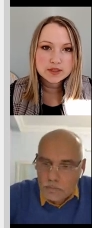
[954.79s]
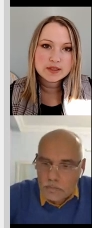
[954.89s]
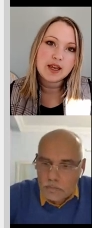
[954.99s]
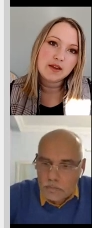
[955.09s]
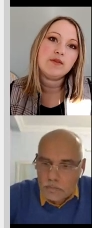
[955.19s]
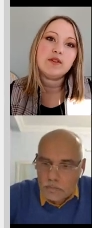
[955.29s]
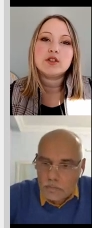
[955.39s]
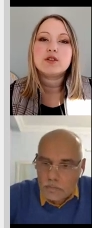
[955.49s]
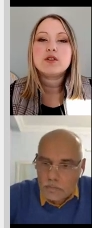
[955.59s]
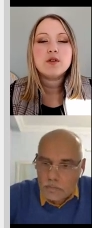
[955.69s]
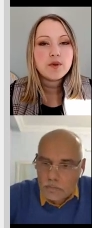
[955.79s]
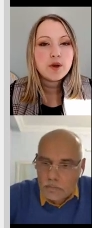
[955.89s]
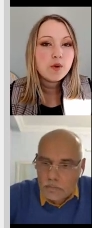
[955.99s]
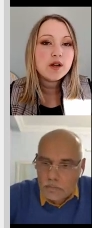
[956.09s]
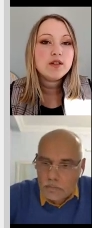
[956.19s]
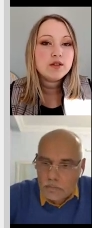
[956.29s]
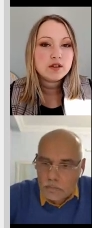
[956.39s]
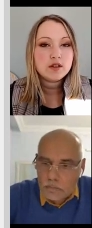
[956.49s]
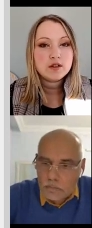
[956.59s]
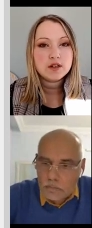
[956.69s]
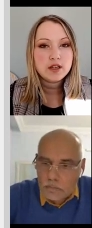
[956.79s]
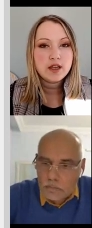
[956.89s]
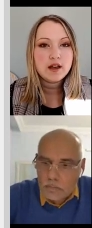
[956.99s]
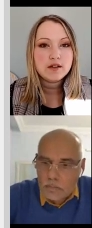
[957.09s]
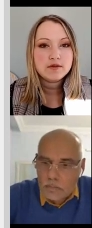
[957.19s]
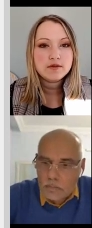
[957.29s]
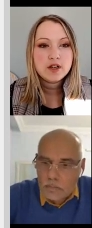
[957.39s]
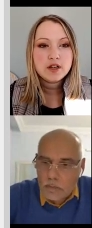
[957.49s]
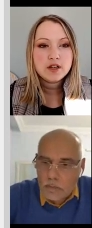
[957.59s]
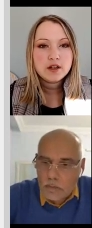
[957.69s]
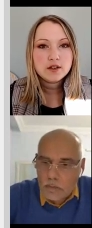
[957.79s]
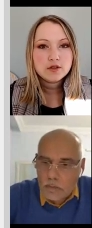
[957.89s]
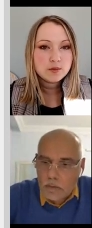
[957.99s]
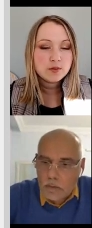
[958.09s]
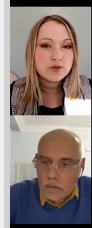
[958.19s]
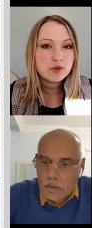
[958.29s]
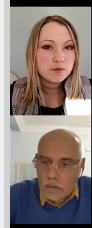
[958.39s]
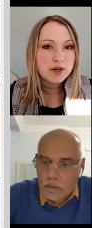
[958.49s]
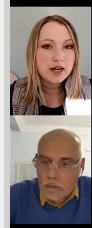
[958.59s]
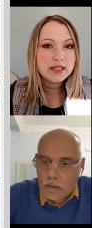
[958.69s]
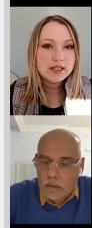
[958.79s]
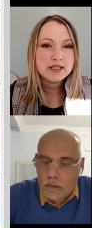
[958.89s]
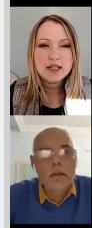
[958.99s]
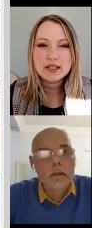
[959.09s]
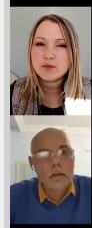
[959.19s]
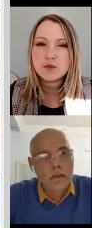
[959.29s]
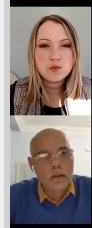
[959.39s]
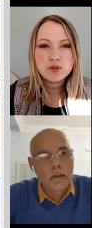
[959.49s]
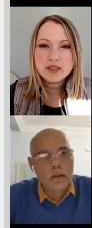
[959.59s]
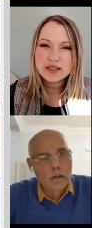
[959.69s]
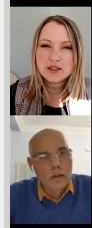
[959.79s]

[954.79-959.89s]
Speaker 1: for Cypher. So if I was using an RDF triple store behind the scenes, would